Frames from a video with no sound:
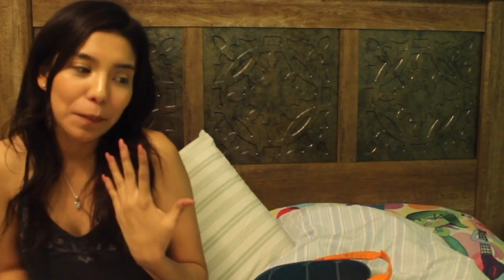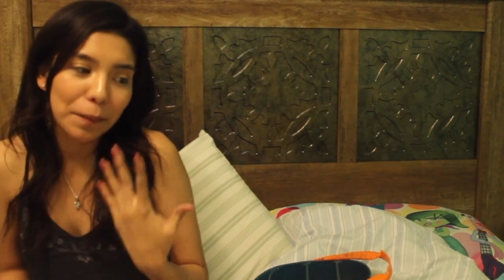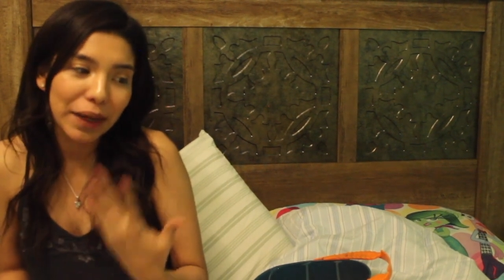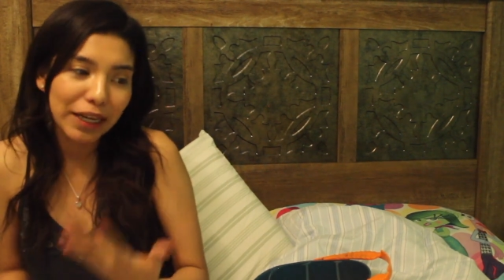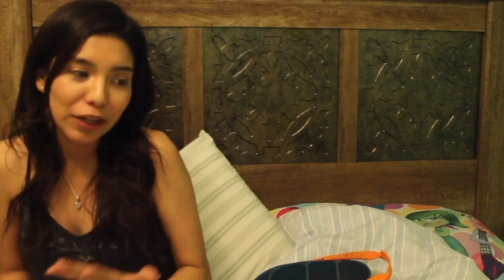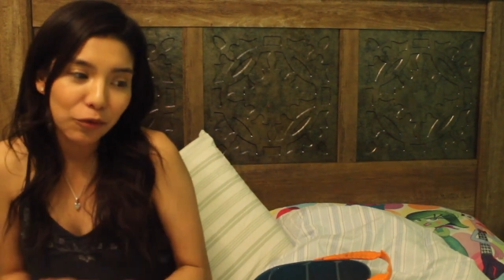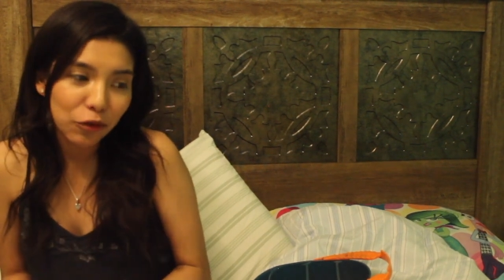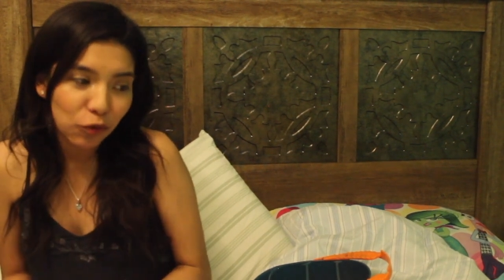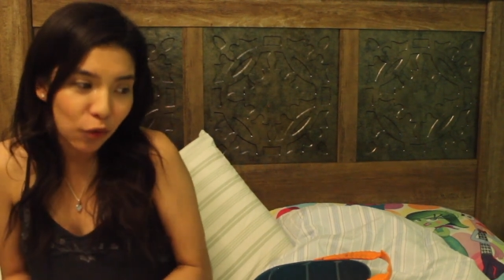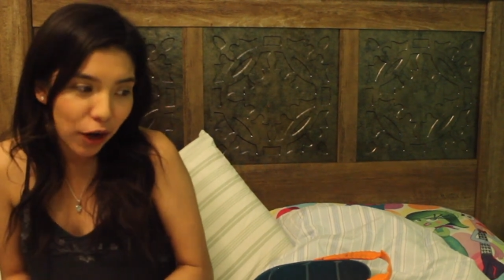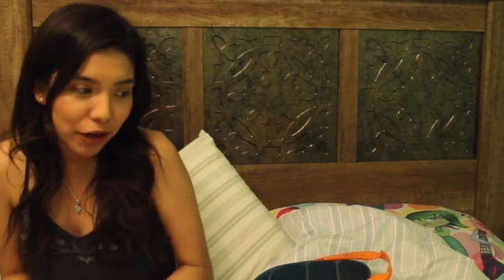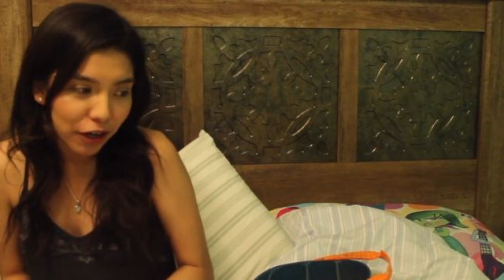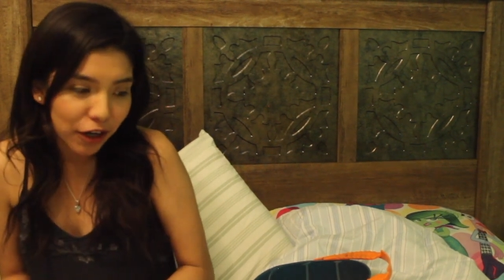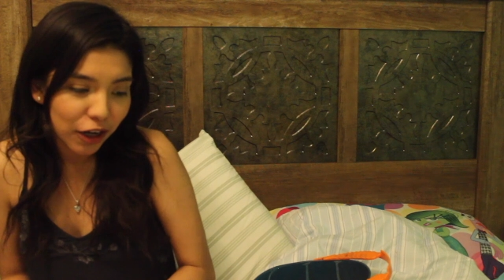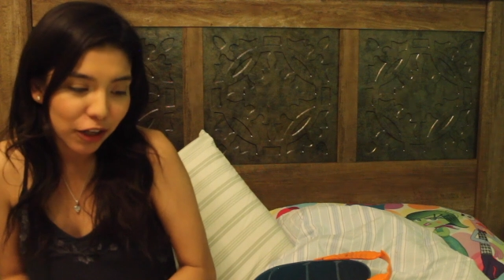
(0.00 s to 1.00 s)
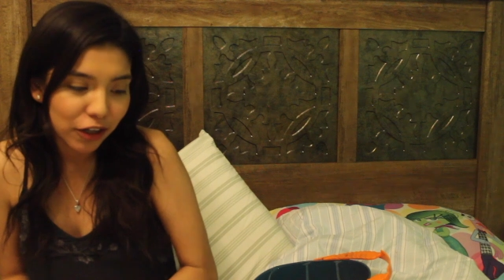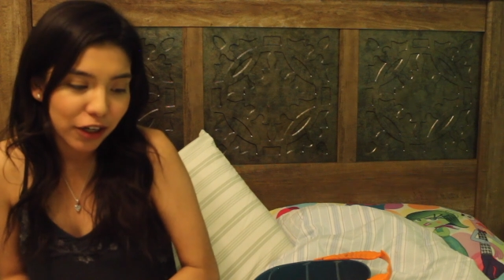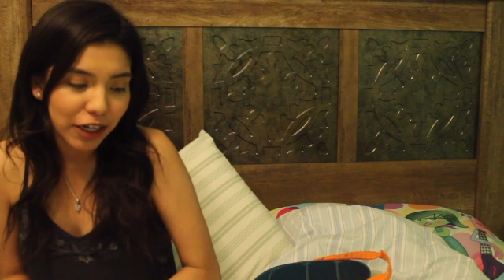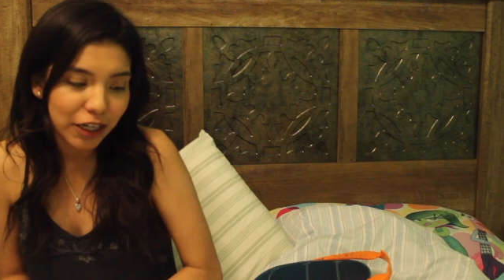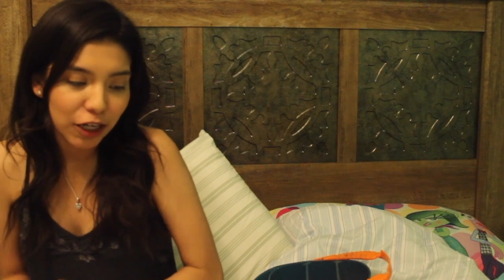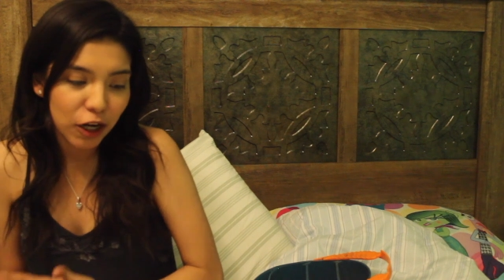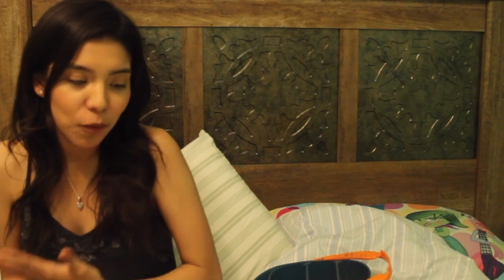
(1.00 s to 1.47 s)
painting with watercolor
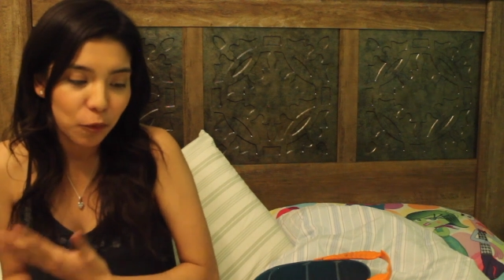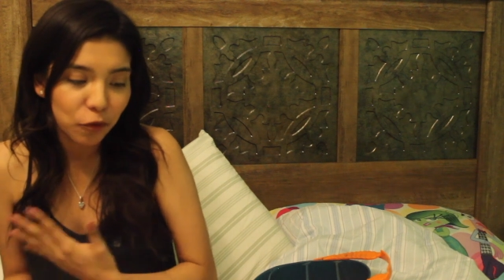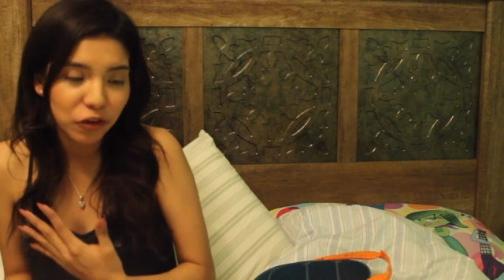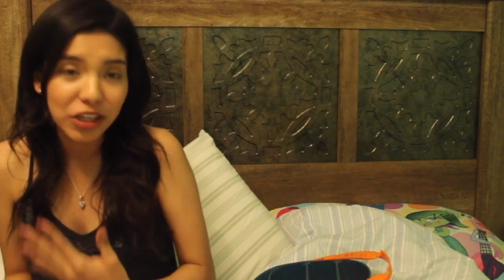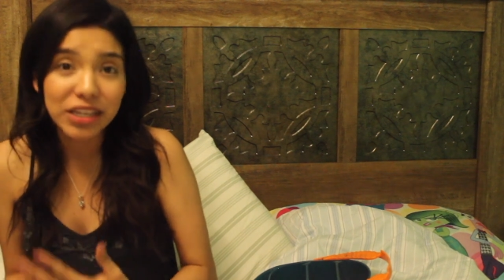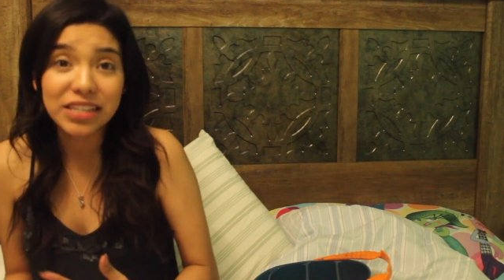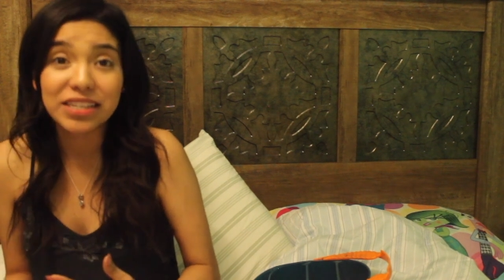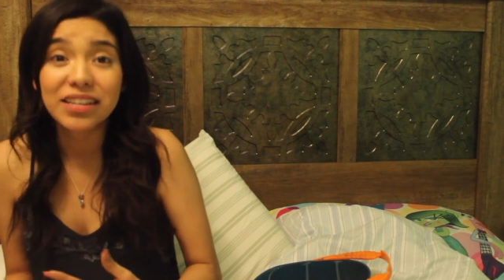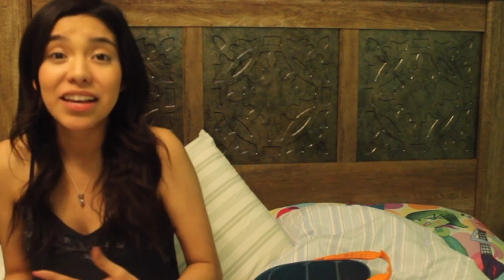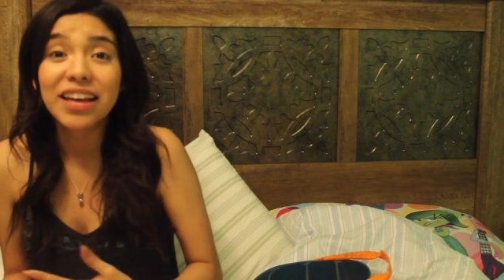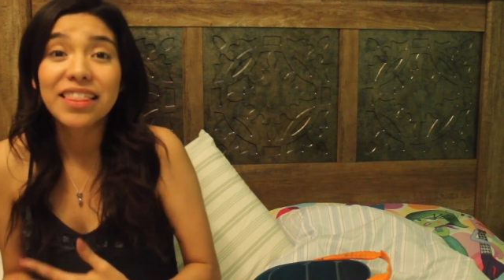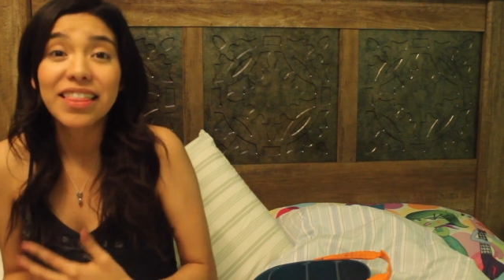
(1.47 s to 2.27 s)
and a couple things